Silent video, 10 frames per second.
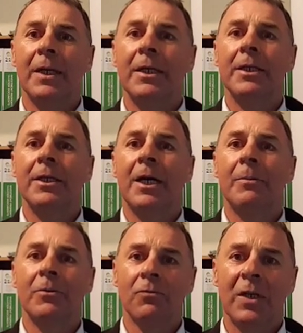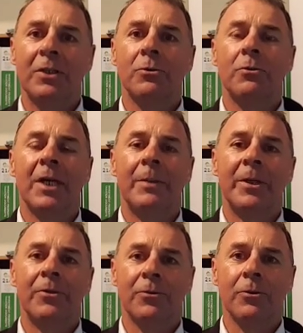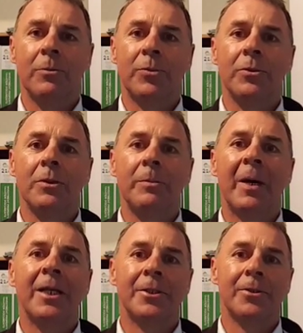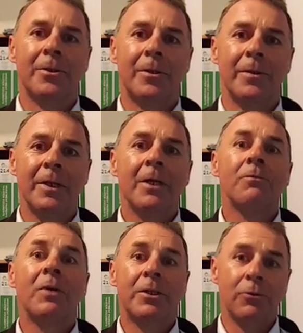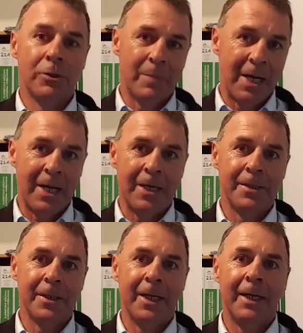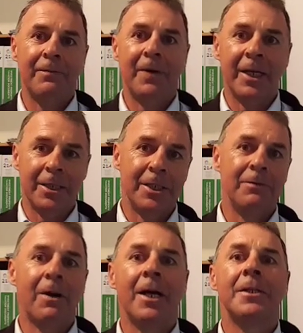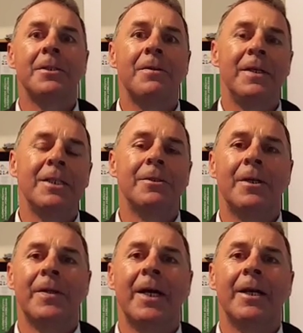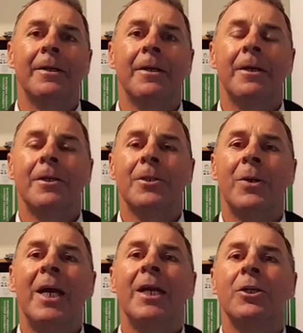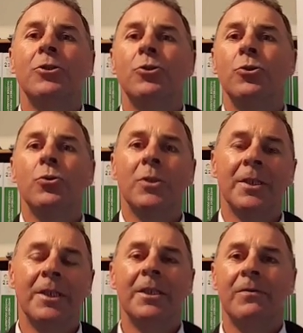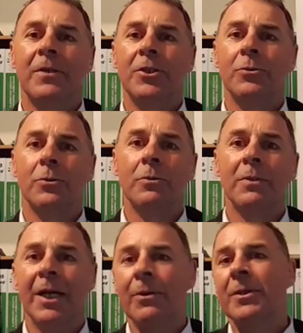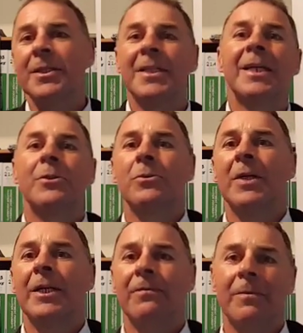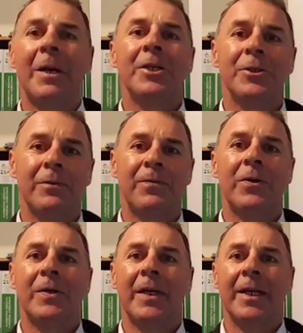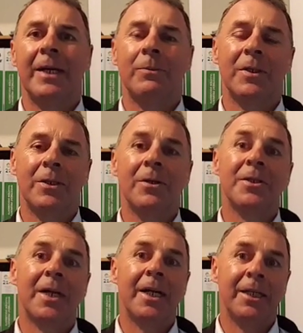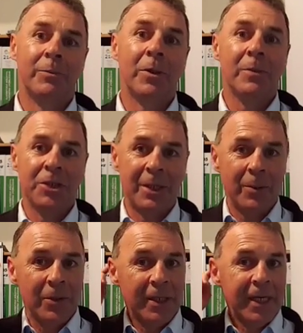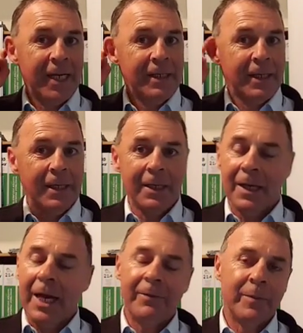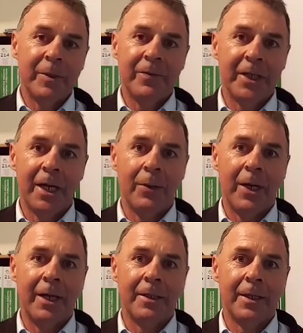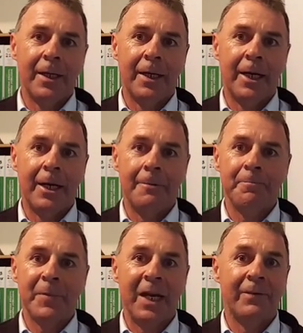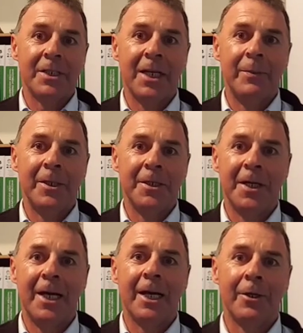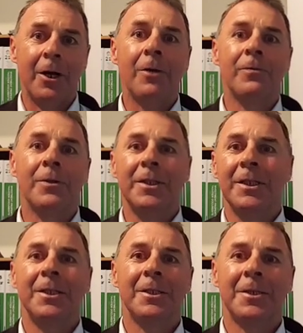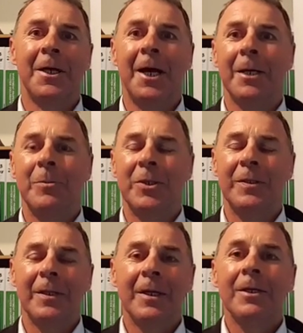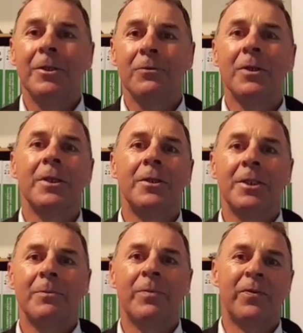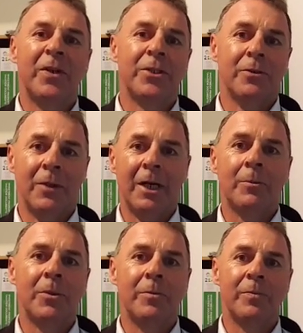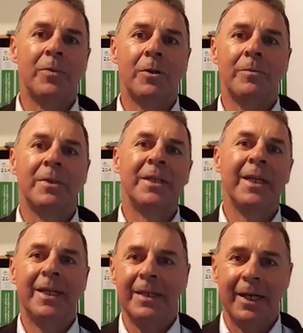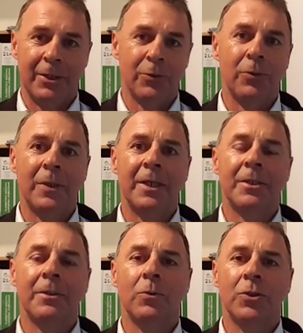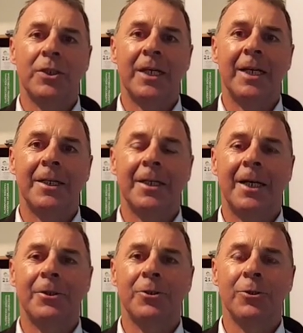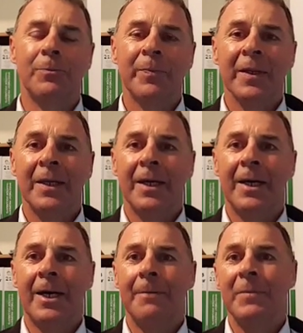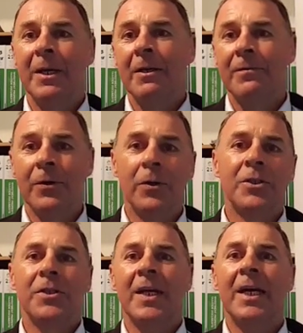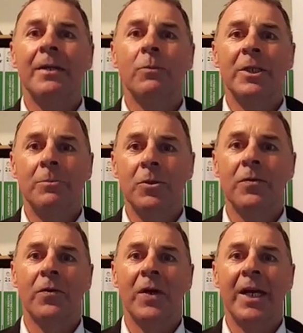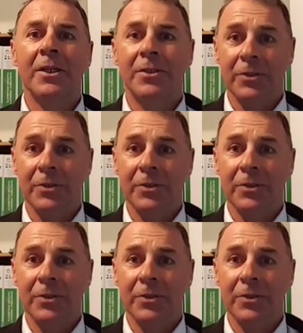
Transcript: income and rental coming through purely based on rental demand and vacancy rates and things like that. So how do you as an individual go and assess all that information and find that out? Well, the odds are you could probably jump on the net, have a bit of a go at it, have a stab in the dark, and hopefully you hit the target. But you really need some professional help on getting that sorted as to what you can and can't do. Further to that, when you move around,